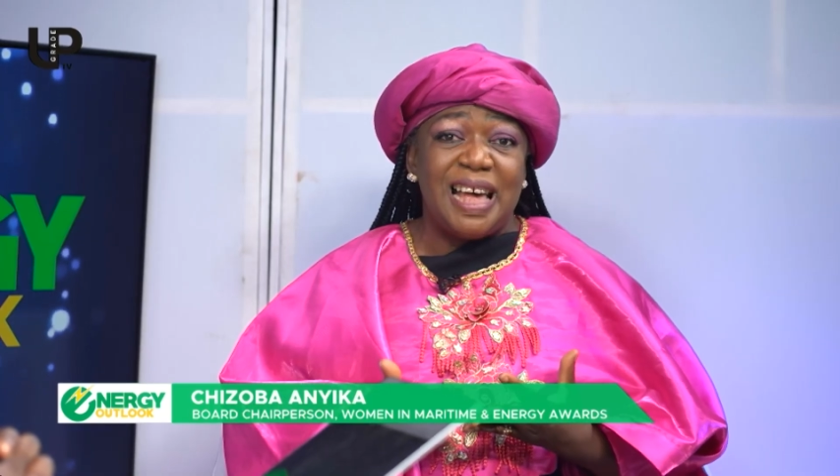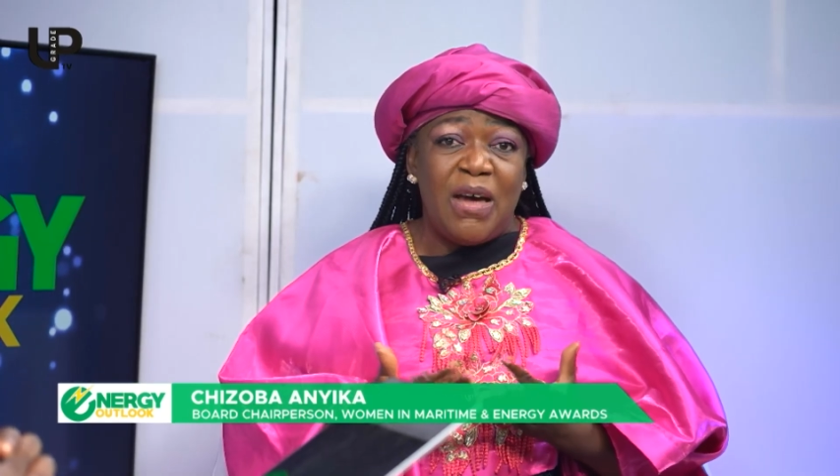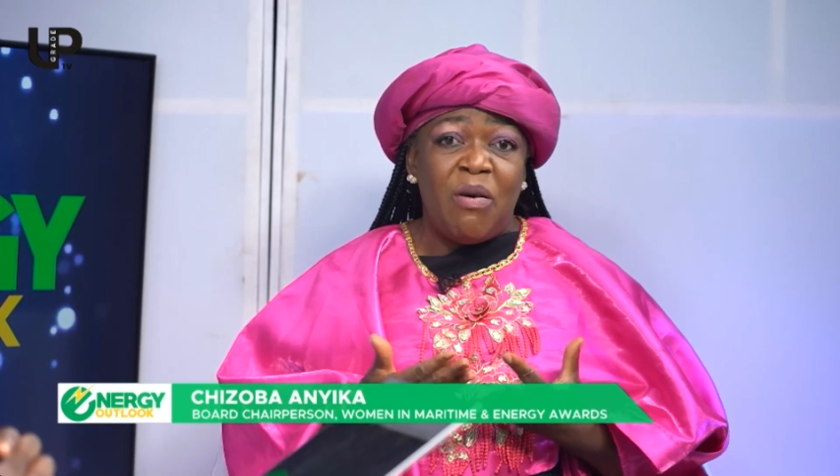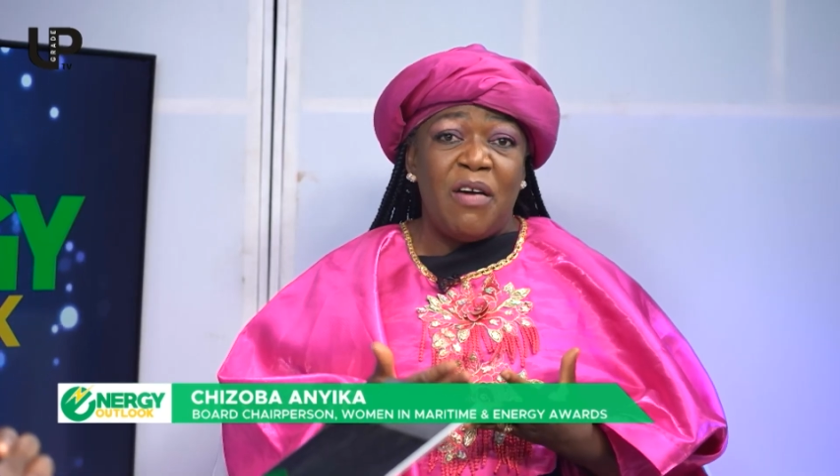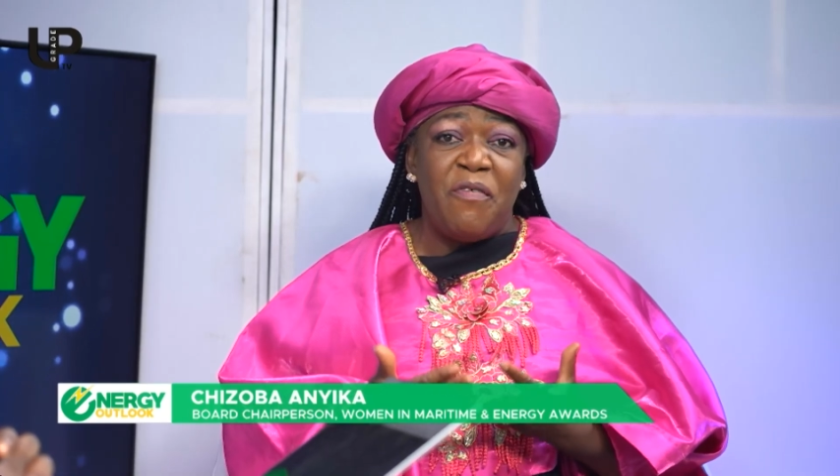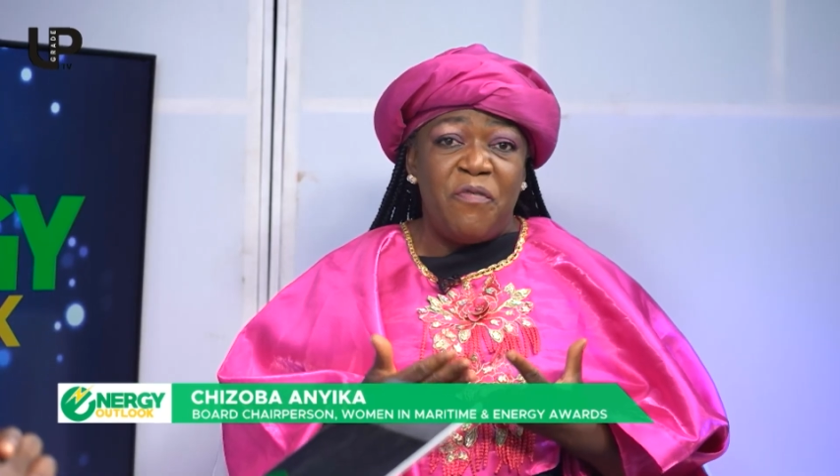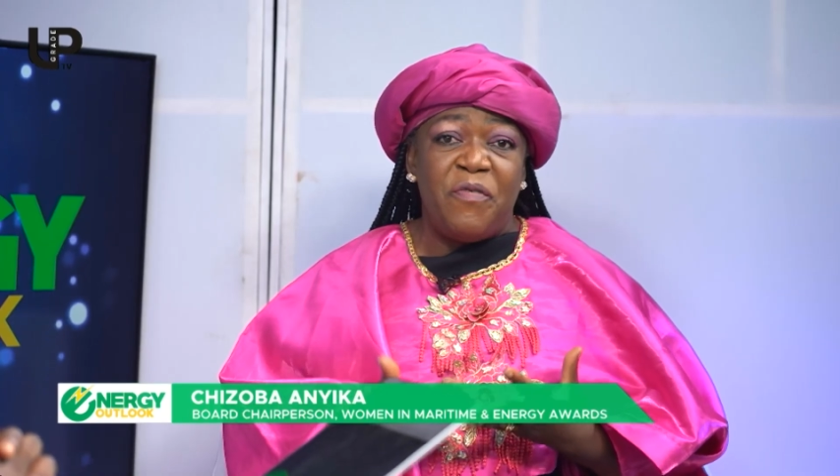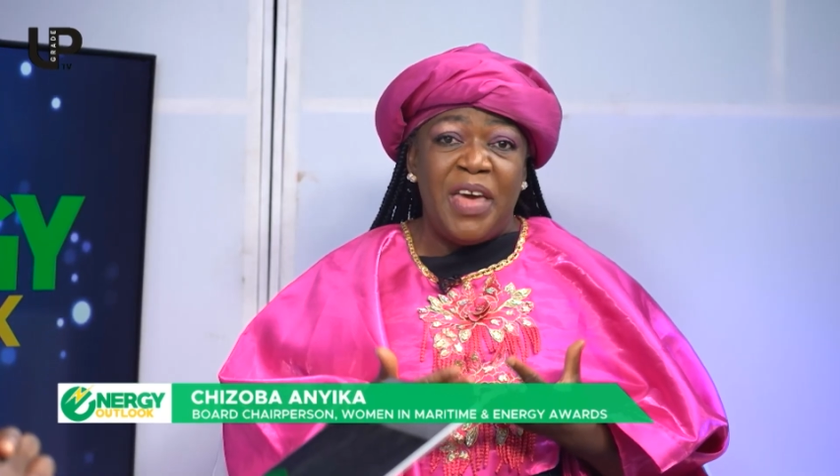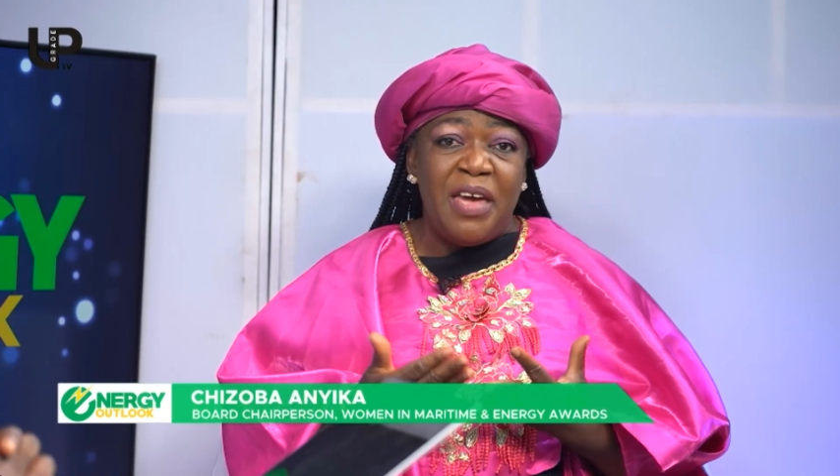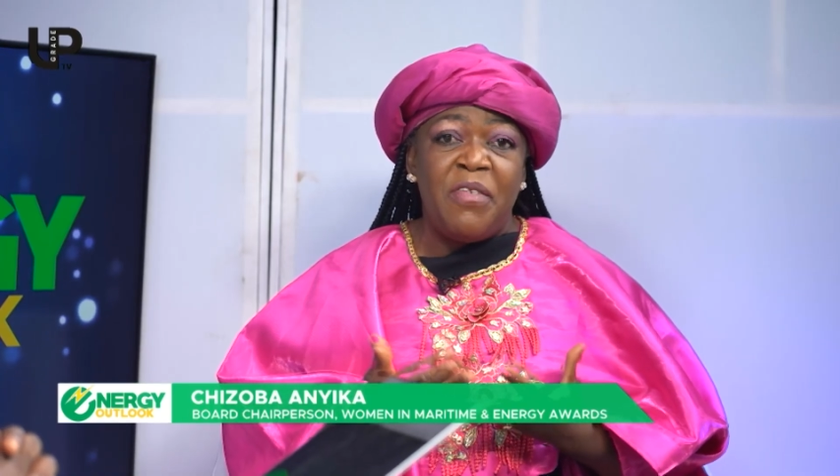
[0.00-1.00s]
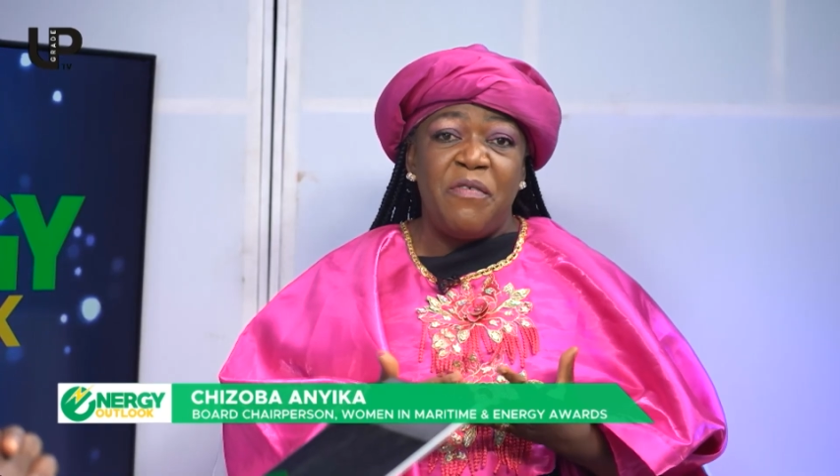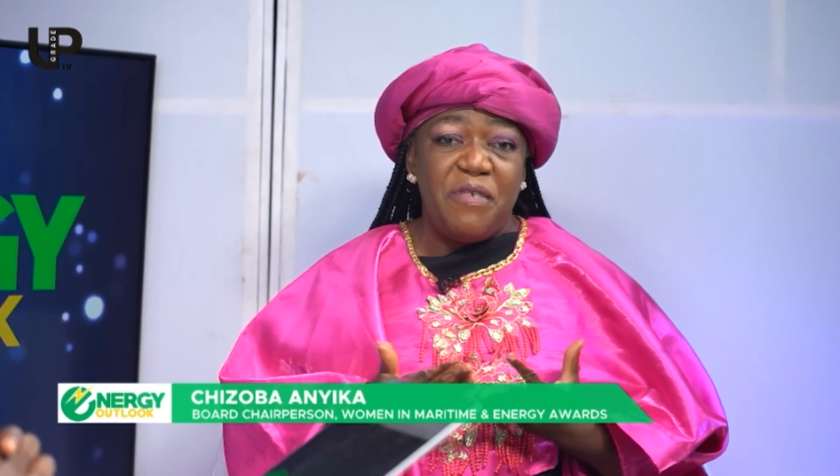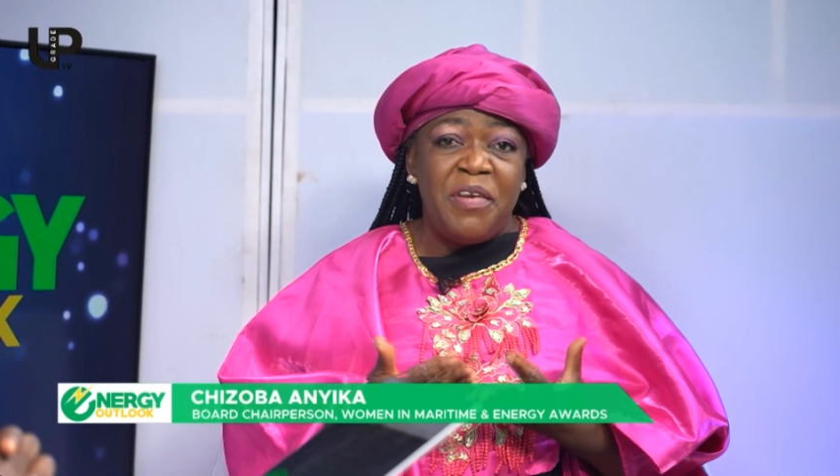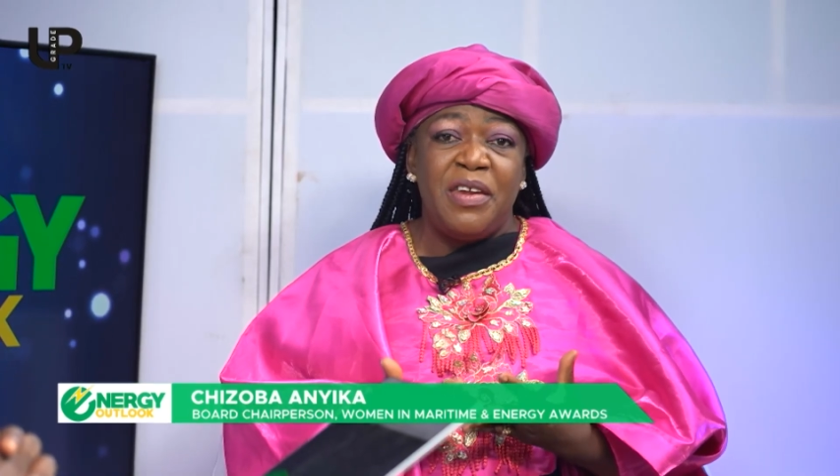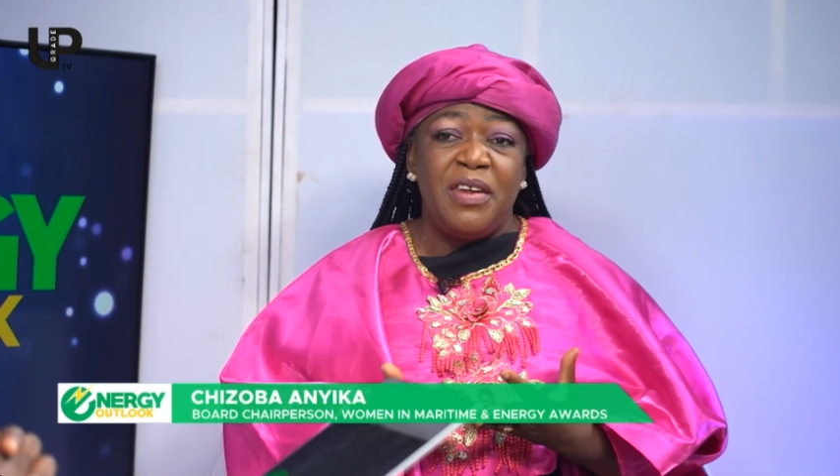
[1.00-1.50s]
our
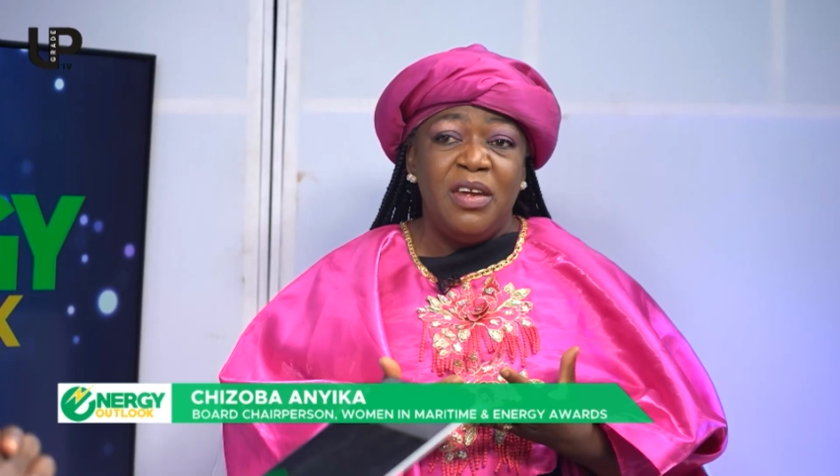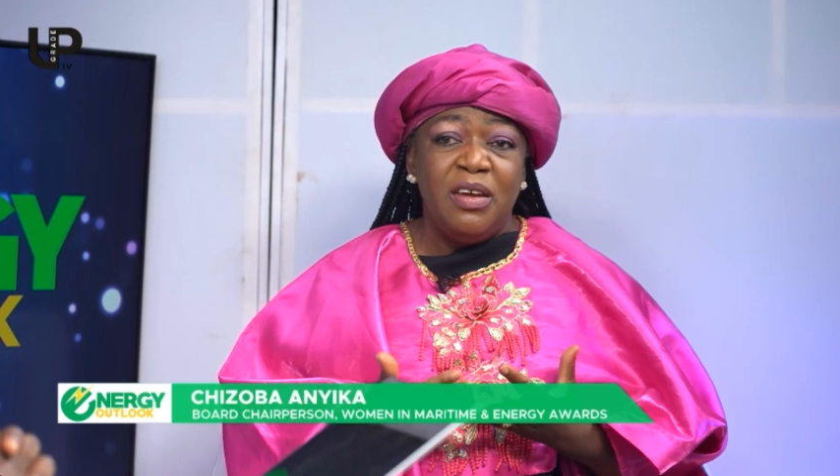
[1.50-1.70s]
very